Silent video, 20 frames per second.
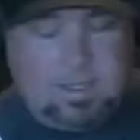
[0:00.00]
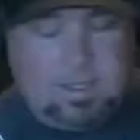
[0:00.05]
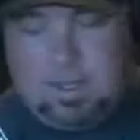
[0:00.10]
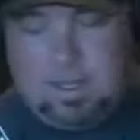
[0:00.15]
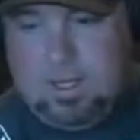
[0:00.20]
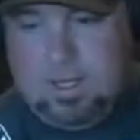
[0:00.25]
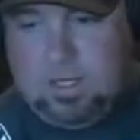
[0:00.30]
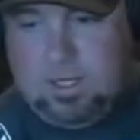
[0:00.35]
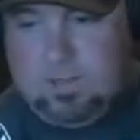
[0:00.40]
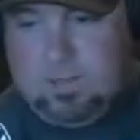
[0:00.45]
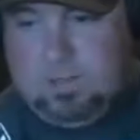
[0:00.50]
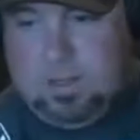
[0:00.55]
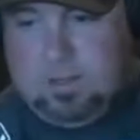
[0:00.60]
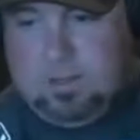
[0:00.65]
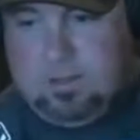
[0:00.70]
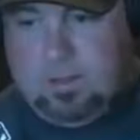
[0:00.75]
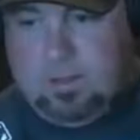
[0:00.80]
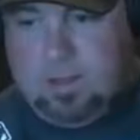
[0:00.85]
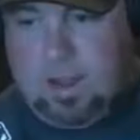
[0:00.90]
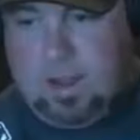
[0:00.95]
think that he should be
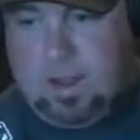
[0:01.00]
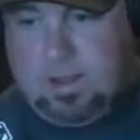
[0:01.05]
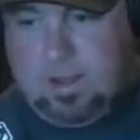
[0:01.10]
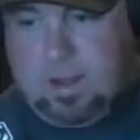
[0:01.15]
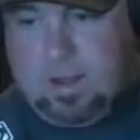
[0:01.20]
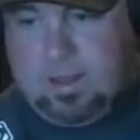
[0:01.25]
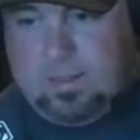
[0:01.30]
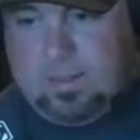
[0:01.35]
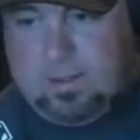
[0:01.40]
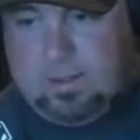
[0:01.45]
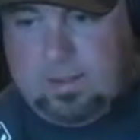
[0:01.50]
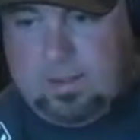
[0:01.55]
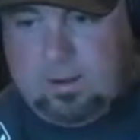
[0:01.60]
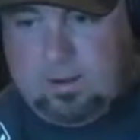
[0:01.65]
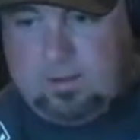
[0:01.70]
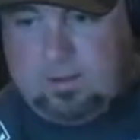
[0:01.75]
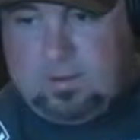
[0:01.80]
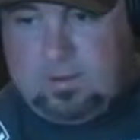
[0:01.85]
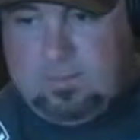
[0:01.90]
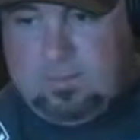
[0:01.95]
in. The, I I think that
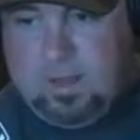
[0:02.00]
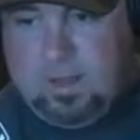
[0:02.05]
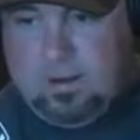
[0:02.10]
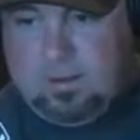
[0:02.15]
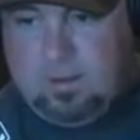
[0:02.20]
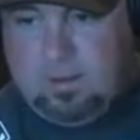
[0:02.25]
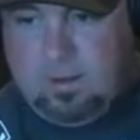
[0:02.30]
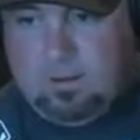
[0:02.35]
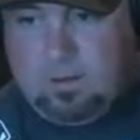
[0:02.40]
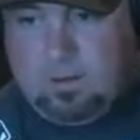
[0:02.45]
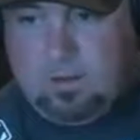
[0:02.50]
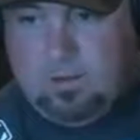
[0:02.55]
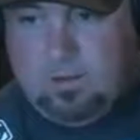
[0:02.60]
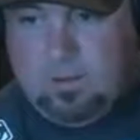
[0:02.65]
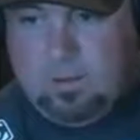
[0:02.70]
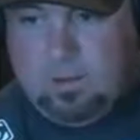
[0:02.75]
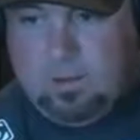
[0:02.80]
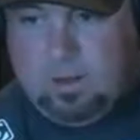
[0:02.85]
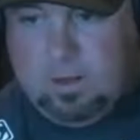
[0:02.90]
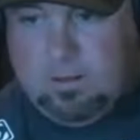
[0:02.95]
Ultiman logo
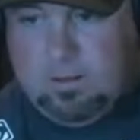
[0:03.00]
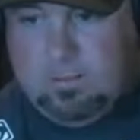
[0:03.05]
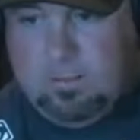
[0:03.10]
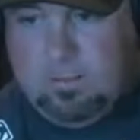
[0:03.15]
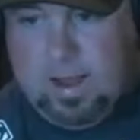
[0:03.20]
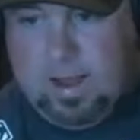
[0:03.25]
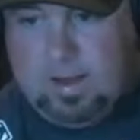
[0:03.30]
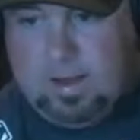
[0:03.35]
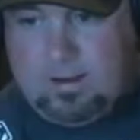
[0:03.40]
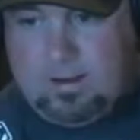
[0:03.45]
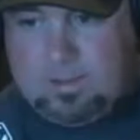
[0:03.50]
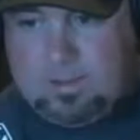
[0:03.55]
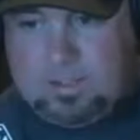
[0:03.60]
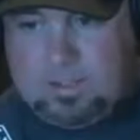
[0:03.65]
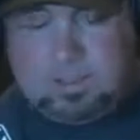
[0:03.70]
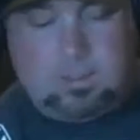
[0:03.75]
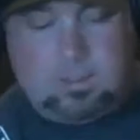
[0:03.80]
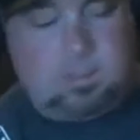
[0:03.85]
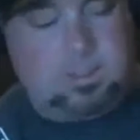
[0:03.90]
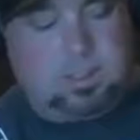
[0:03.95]
in the middle of the mat. I just
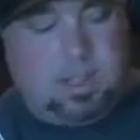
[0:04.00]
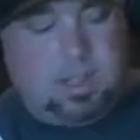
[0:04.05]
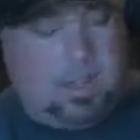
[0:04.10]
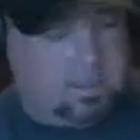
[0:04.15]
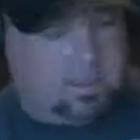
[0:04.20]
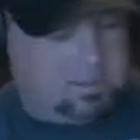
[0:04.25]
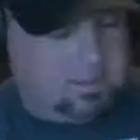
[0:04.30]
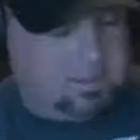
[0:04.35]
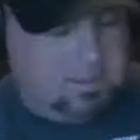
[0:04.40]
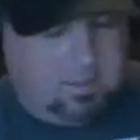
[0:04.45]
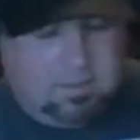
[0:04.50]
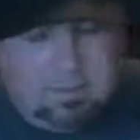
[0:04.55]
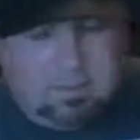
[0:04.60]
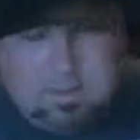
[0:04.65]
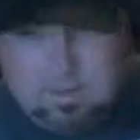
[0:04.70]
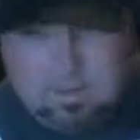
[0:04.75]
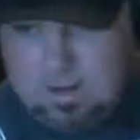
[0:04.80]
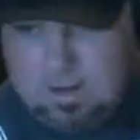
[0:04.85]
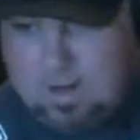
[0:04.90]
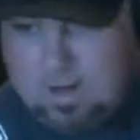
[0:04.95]
think it looks classy, and
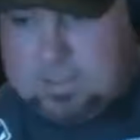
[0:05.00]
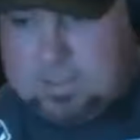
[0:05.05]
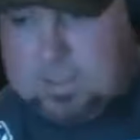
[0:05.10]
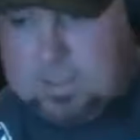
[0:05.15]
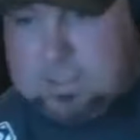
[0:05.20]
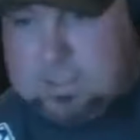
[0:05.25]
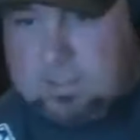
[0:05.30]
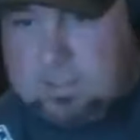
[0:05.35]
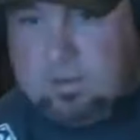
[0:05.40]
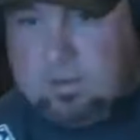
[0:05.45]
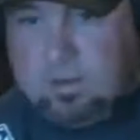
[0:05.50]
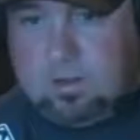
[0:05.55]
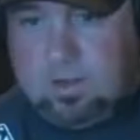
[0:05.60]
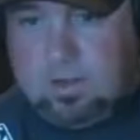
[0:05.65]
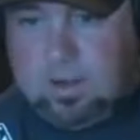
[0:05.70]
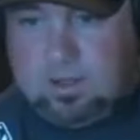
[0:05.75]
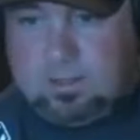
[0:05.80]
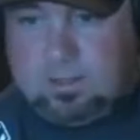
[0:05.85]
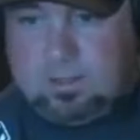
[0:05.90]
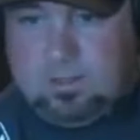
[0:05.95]
I just think it's cool.
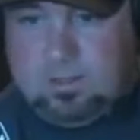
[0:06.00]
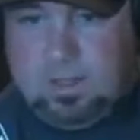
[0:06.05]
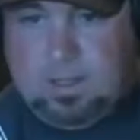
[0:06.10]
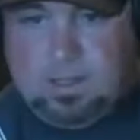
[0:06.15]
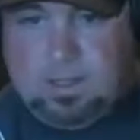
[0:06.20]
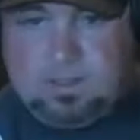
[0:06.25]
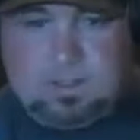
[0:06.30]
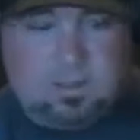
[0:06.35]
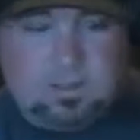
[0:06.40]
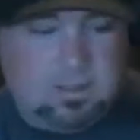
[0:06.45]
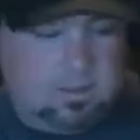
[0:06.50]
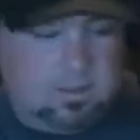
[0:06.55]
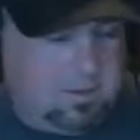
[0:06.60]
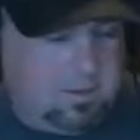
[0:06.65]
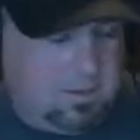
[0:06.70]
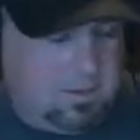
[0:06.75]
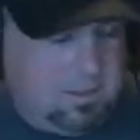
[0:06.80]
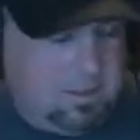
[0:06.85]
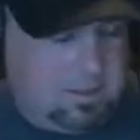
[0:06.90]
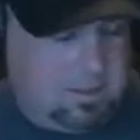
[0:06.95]
I, to me, that's the
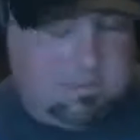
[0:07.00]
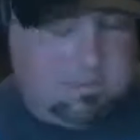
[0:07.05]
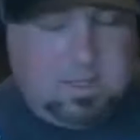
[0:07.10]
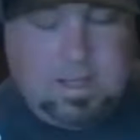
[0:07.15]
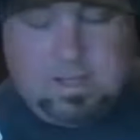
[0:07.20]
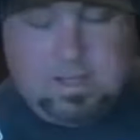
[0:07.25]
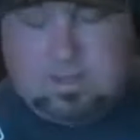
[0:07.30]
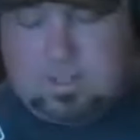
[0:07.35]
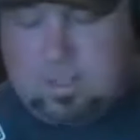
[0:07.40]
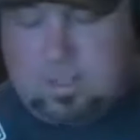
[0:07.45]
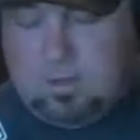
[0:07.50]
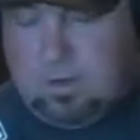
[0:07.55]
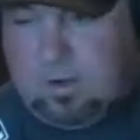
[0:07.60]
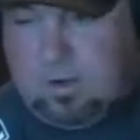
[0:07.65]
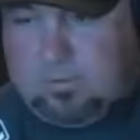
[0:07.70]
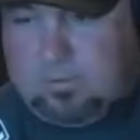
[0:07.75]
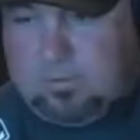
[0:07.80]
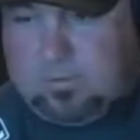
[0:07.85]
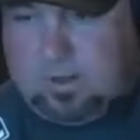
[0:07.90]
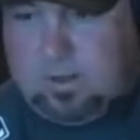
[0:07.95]
to me that's the
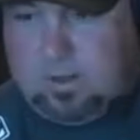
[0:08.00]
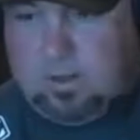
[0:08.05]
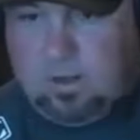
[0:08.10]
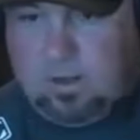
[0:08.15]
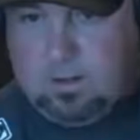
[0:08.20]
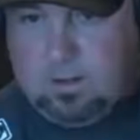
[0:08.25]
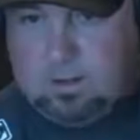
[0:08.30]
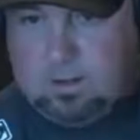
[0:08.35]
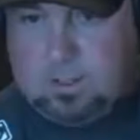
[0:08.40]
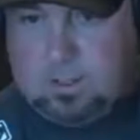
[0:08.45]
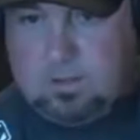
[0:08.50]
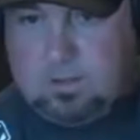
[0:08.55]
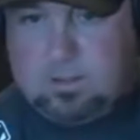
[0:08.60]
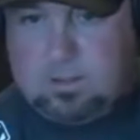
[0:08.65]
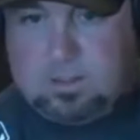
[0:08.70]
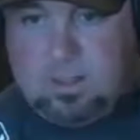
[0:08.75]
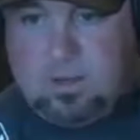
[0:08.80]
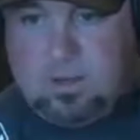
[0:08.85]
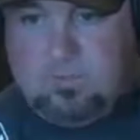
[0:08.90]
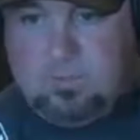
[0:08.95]
UFC. All this other
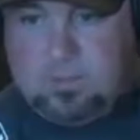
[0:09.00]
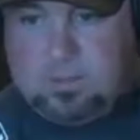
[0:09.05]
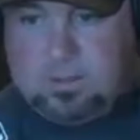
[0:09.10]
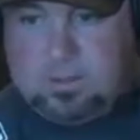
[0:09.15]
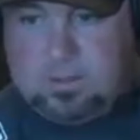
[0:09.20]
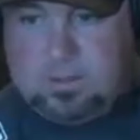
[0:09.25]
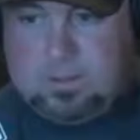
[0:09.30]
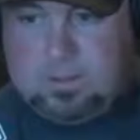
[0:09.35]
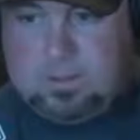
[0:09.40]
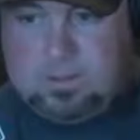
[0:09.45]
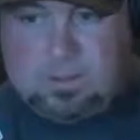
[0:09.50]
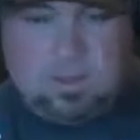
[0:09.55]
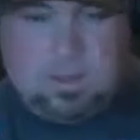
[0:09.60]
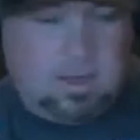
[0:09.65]
stuff is is